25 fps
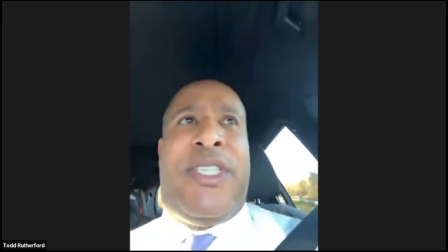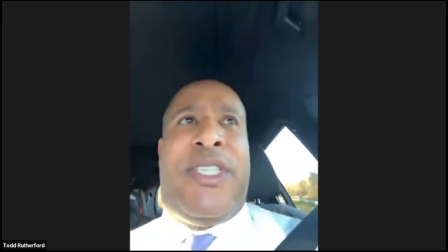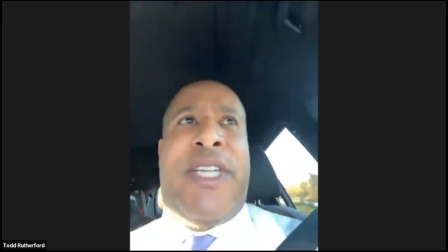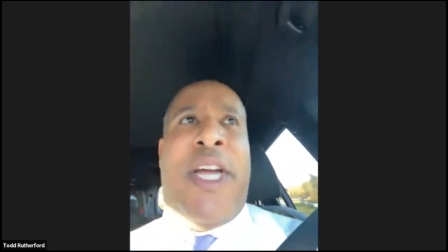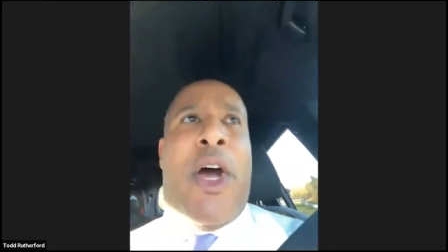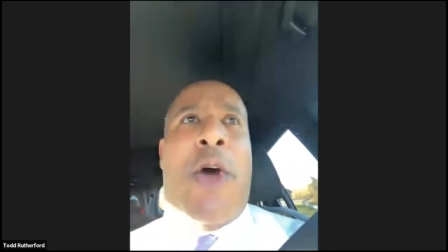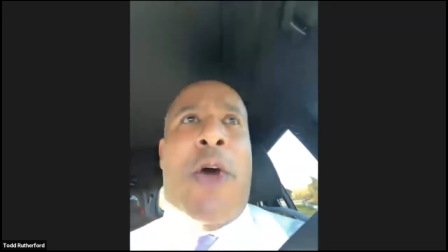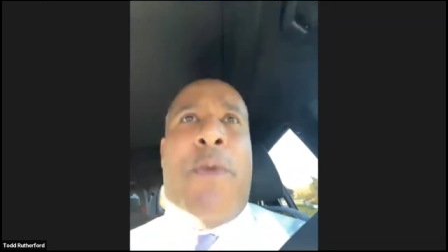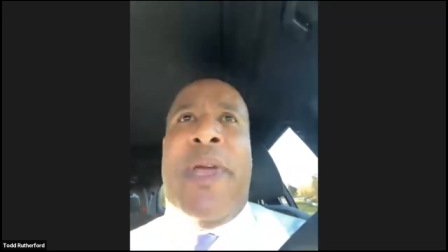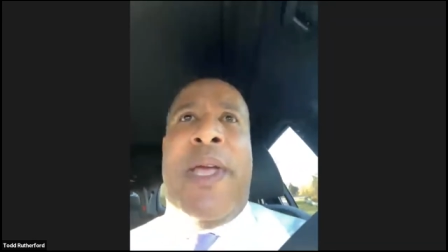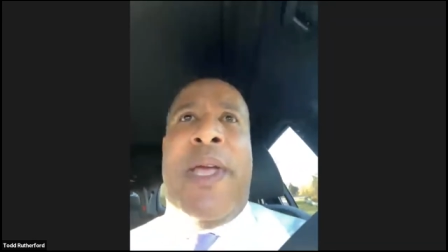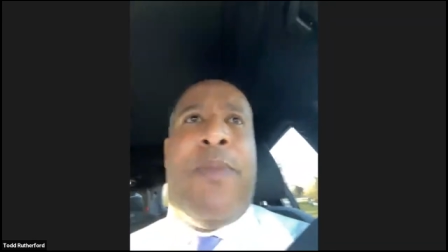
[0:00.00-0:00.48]

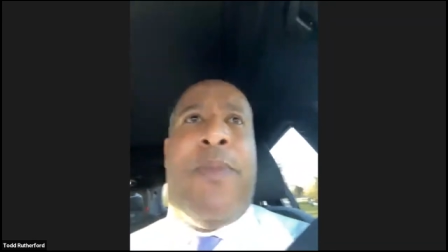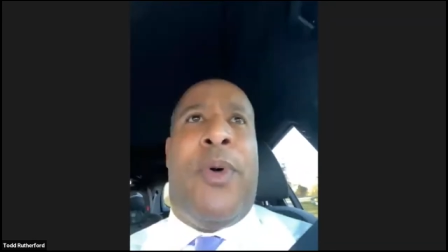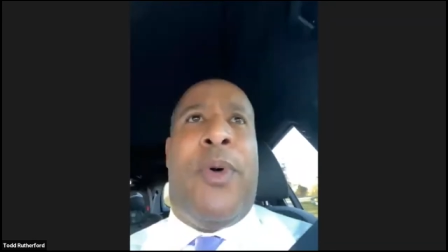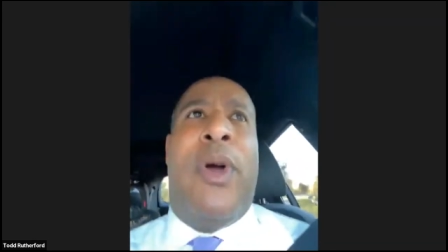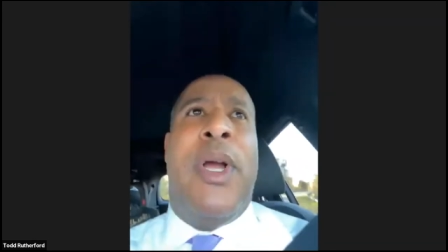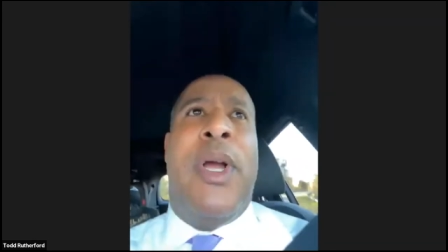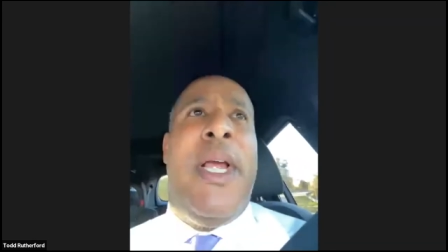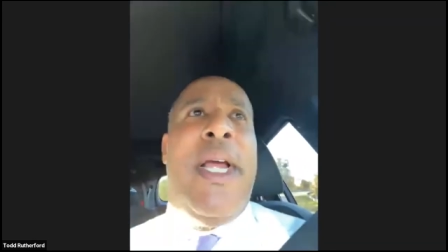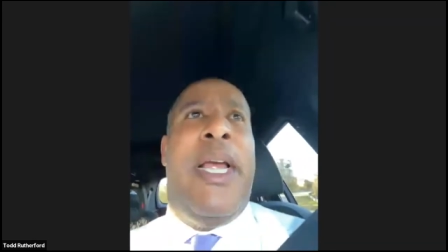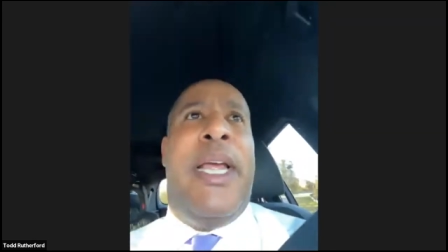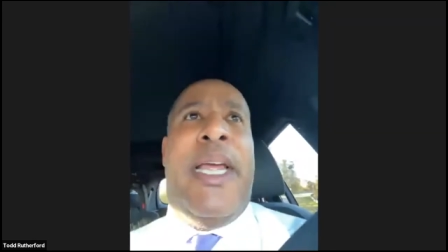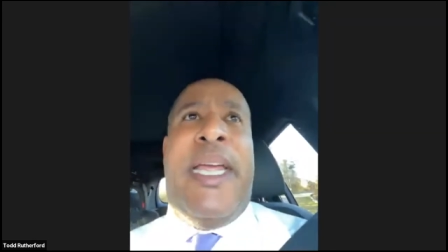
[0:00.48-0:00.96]
tell people
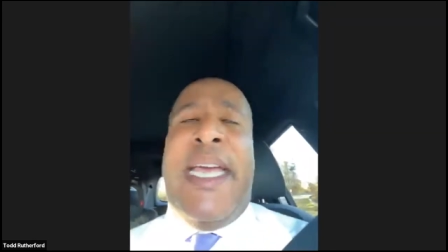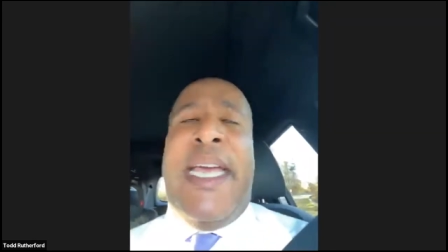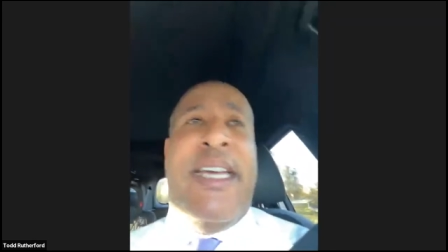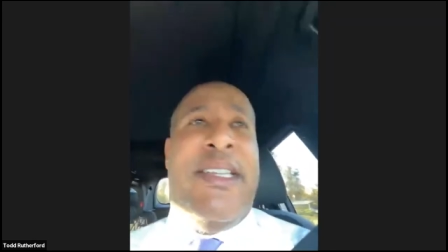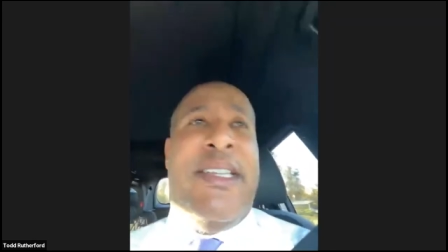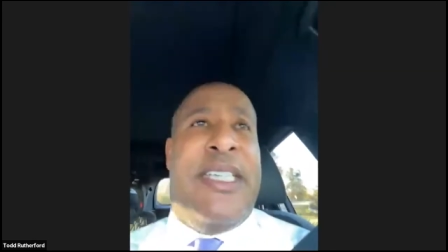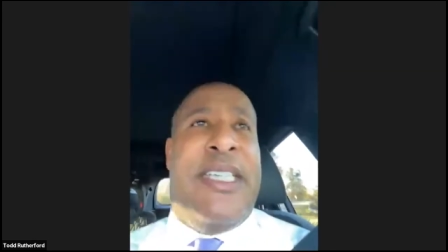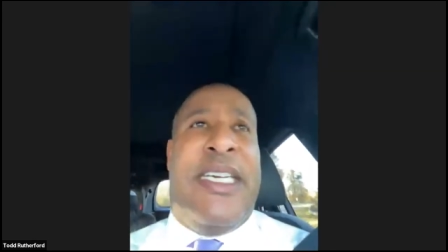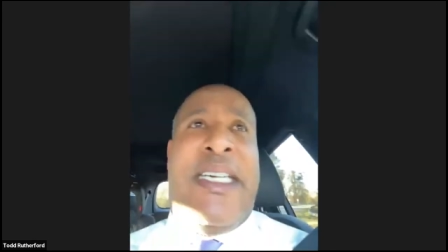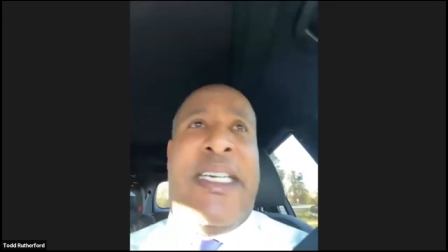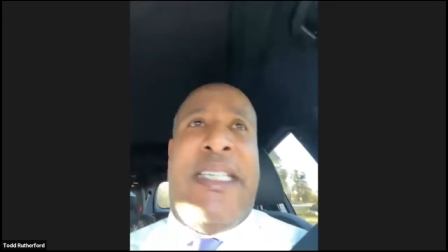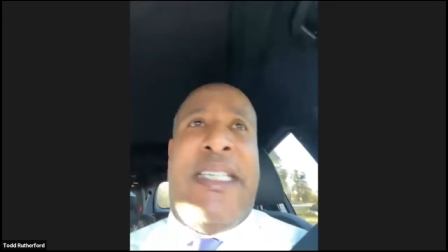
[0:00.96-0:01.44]
he
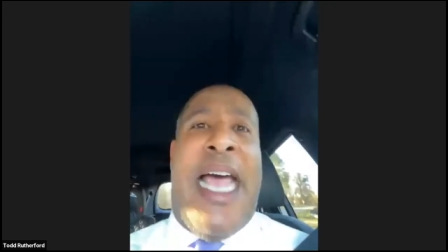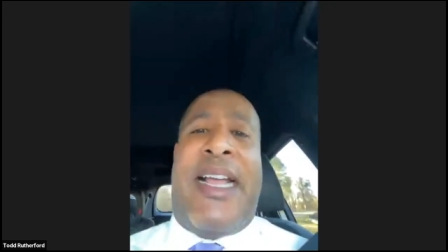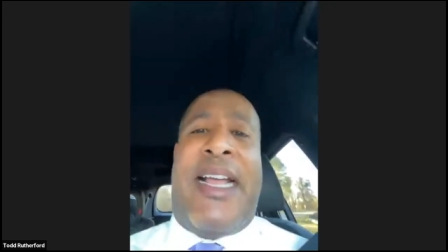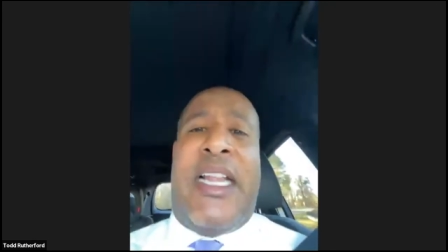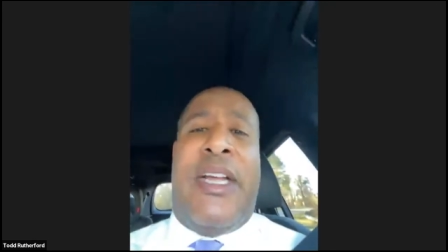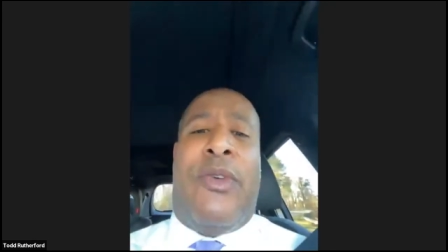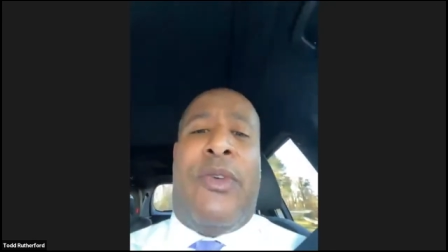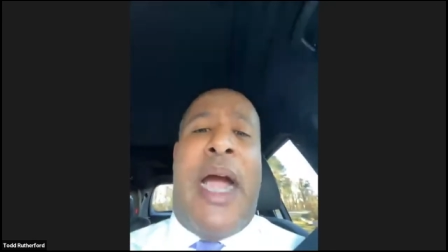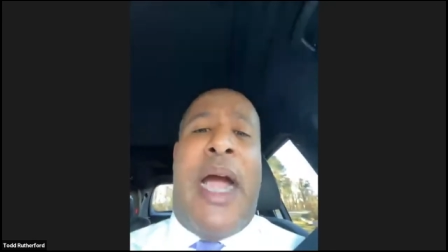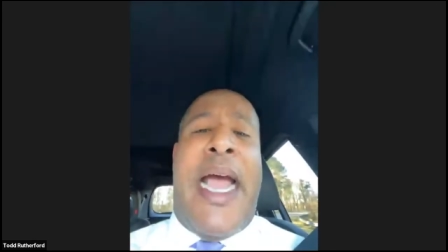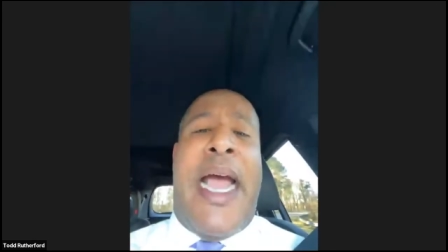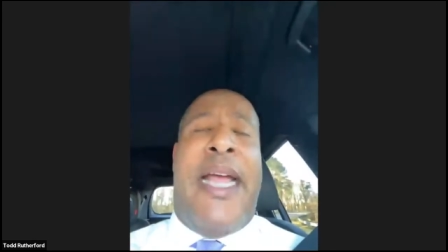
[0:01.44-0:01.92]
is
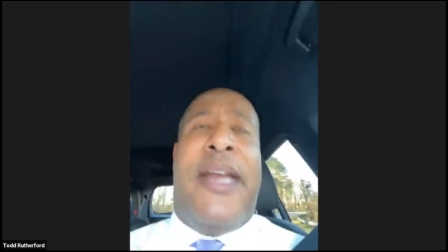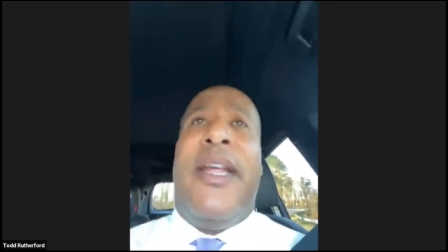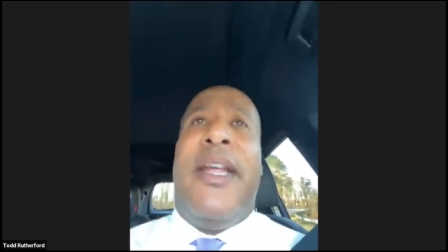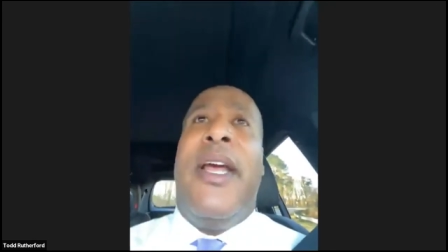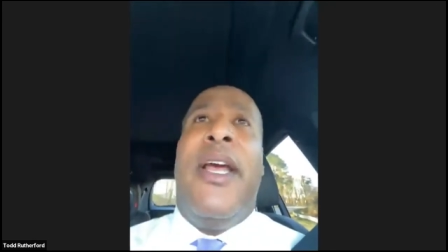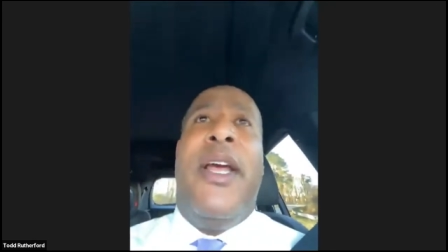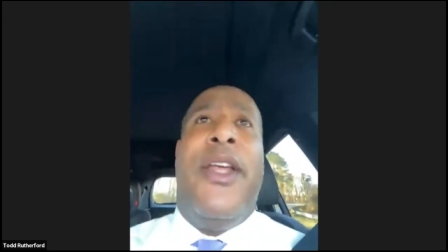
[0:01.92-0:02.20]
exactly right.